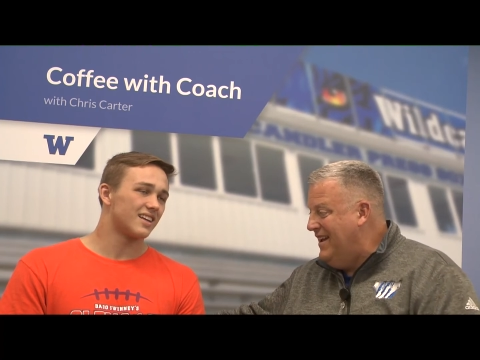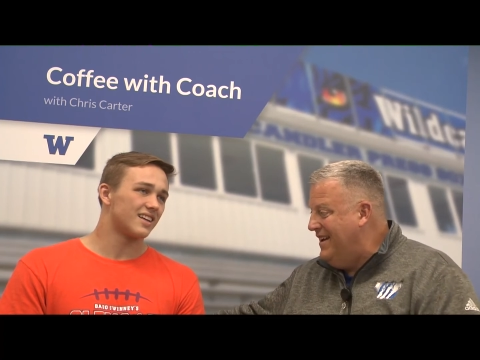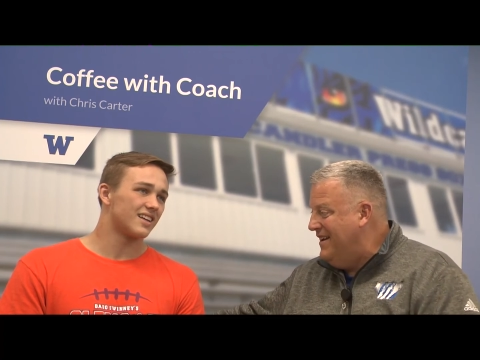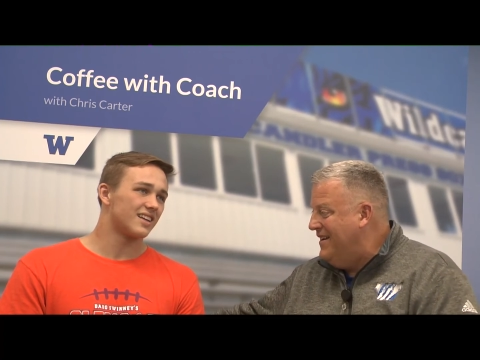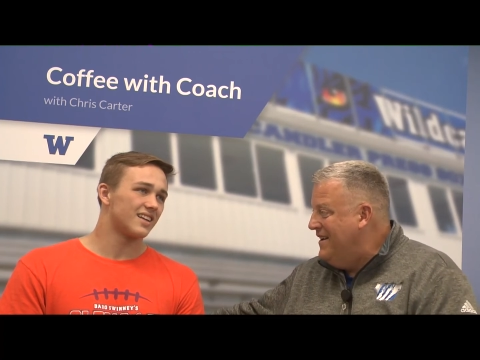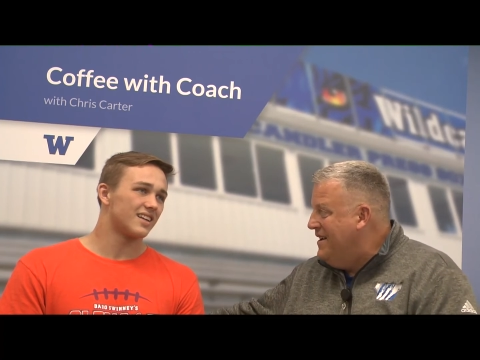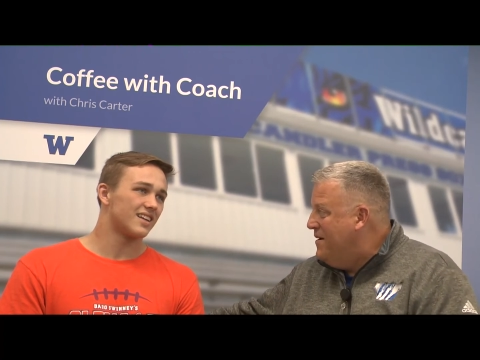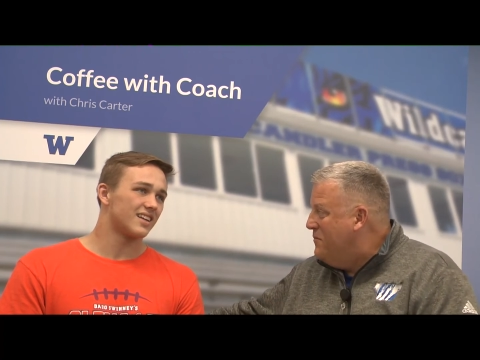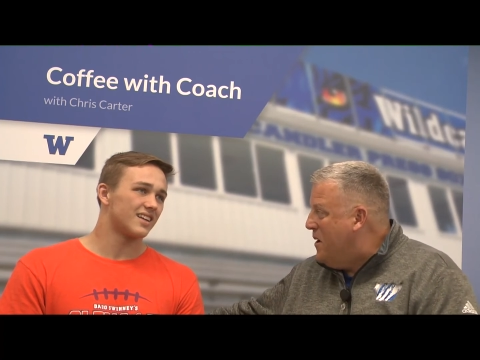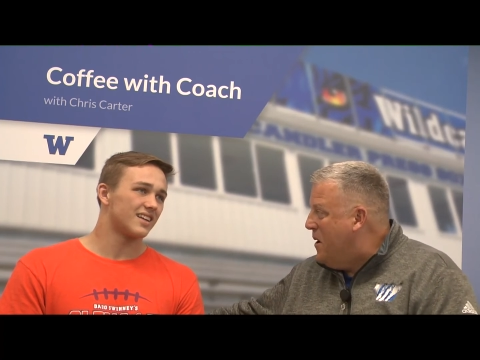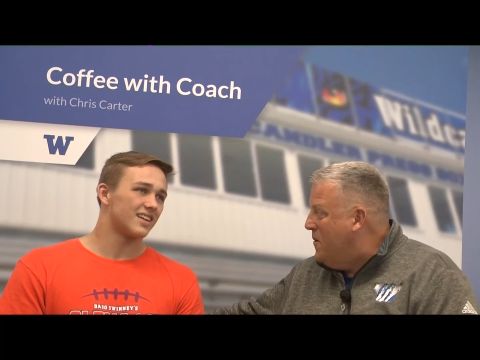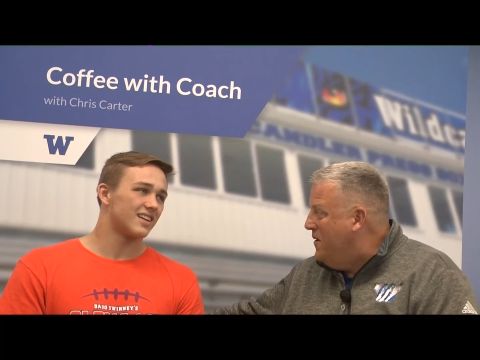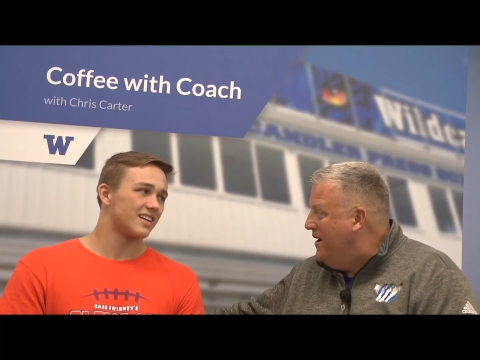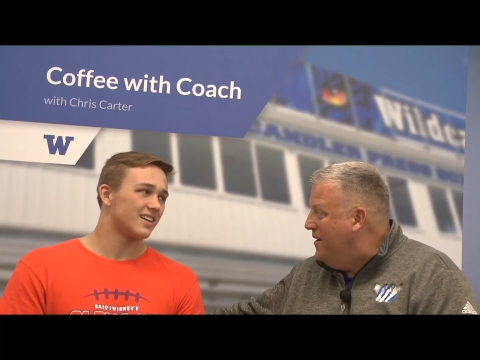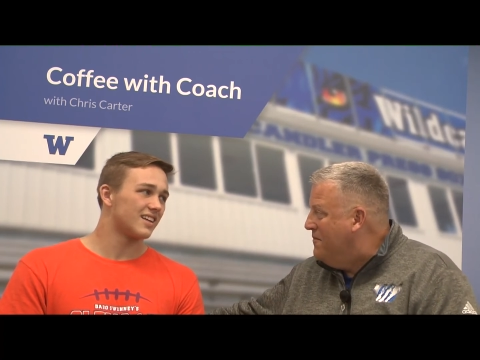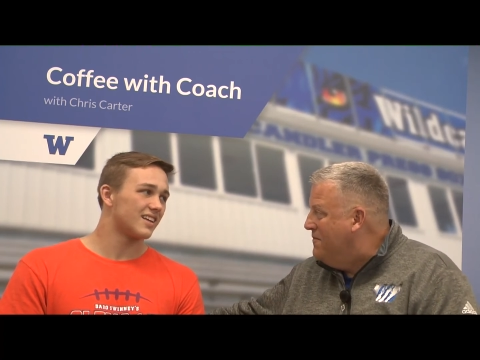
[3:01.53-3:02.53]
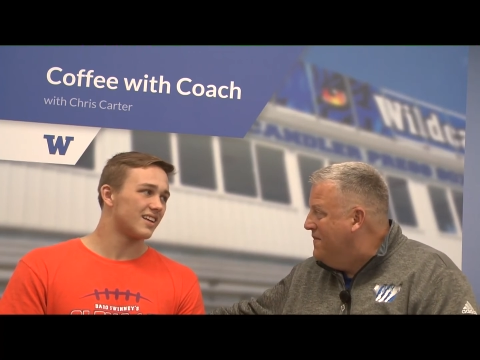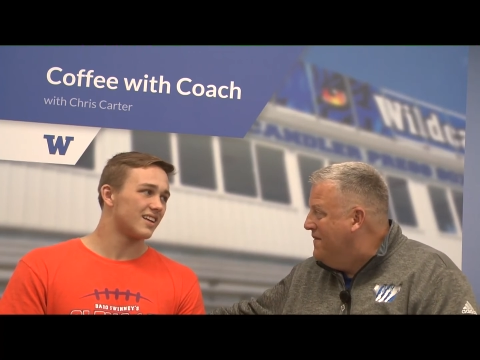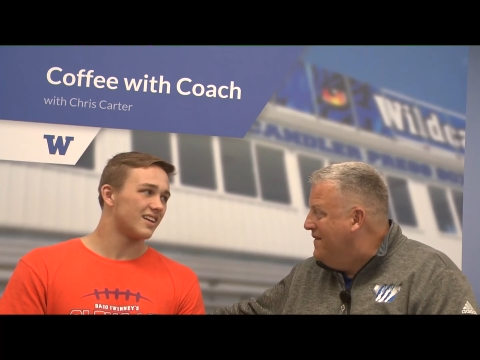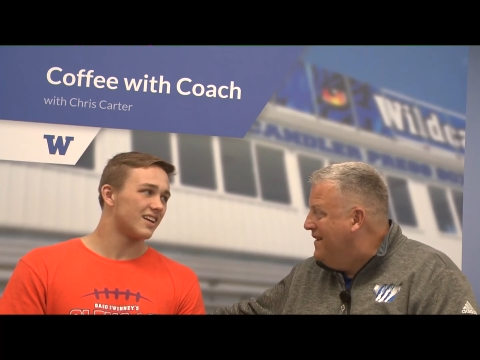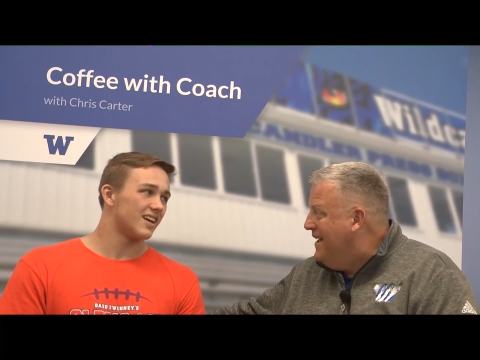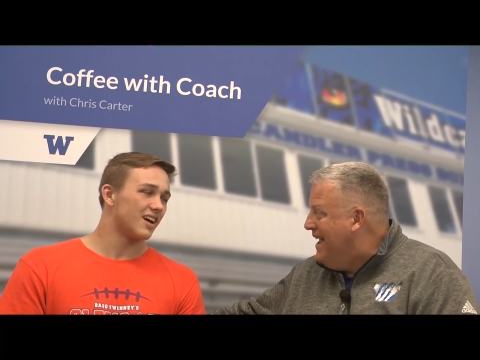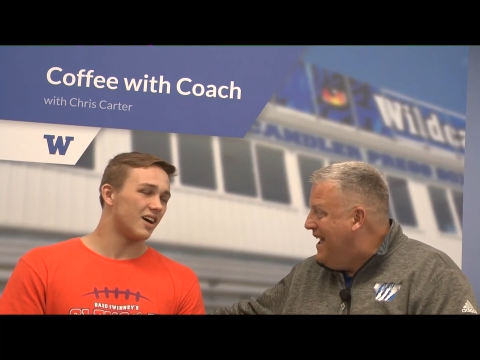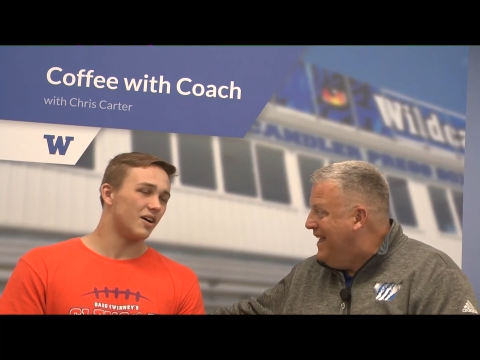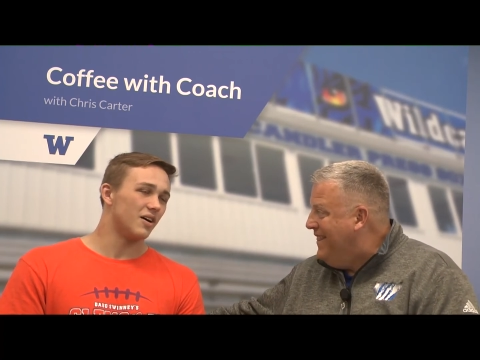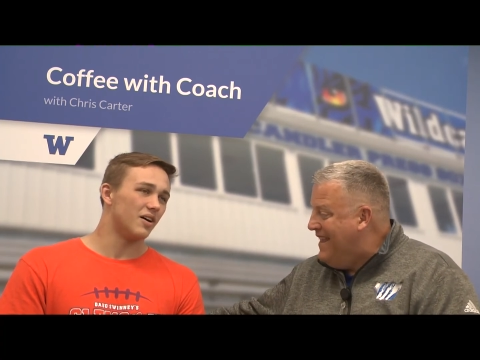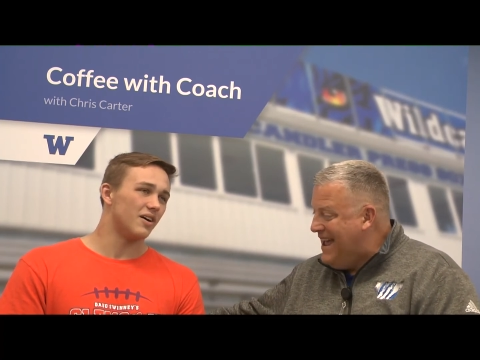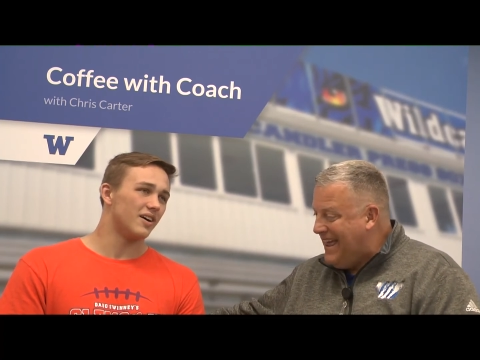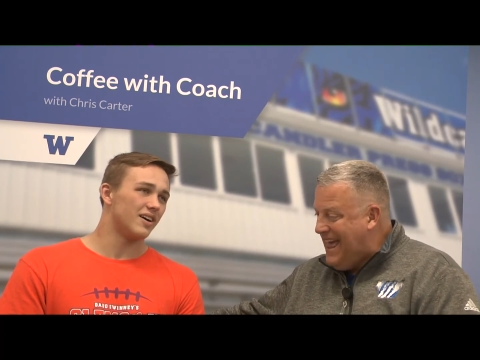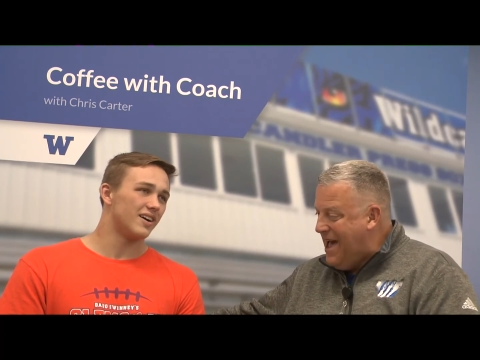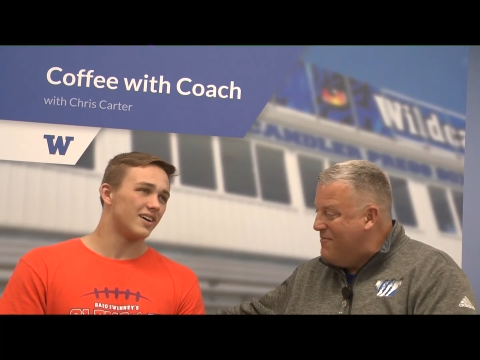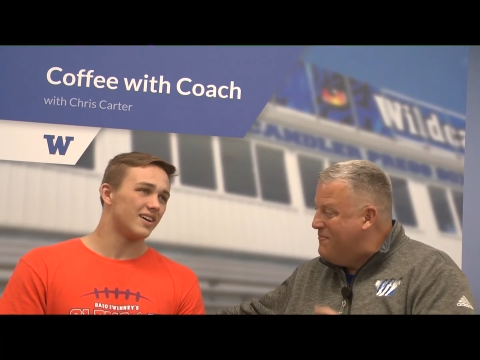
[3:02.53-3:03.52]
Speaker 1: uh, podium and that
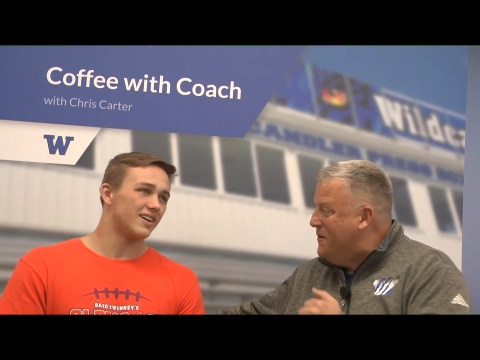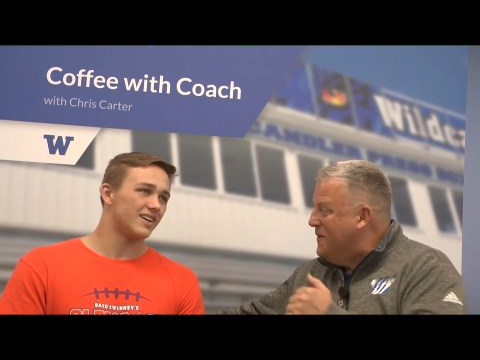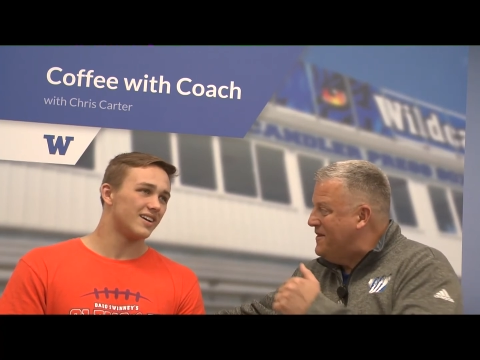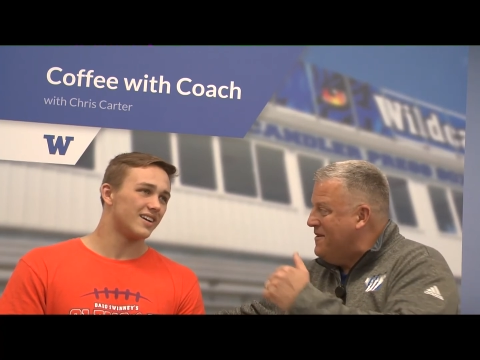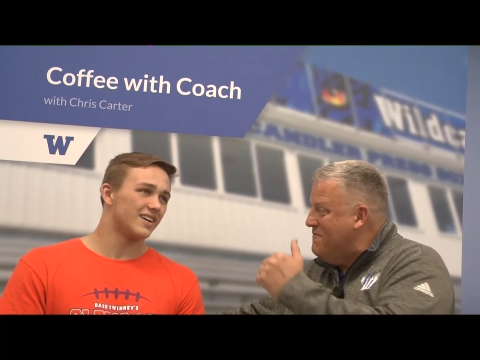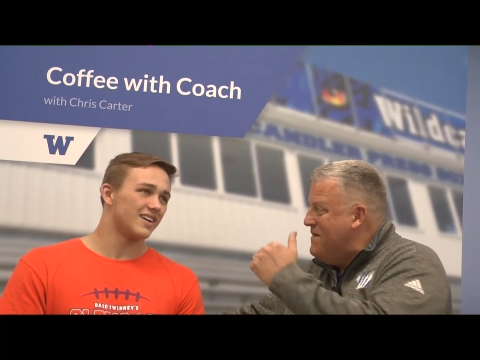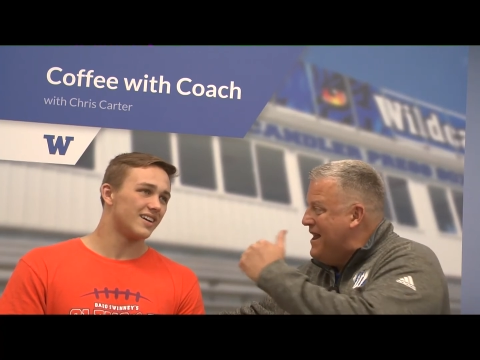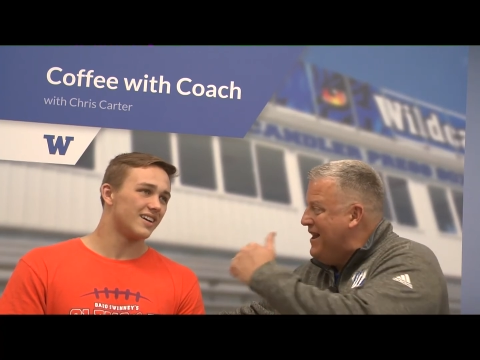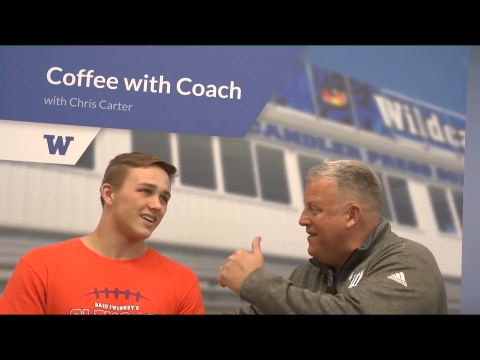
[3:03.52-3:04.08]
guy put the medal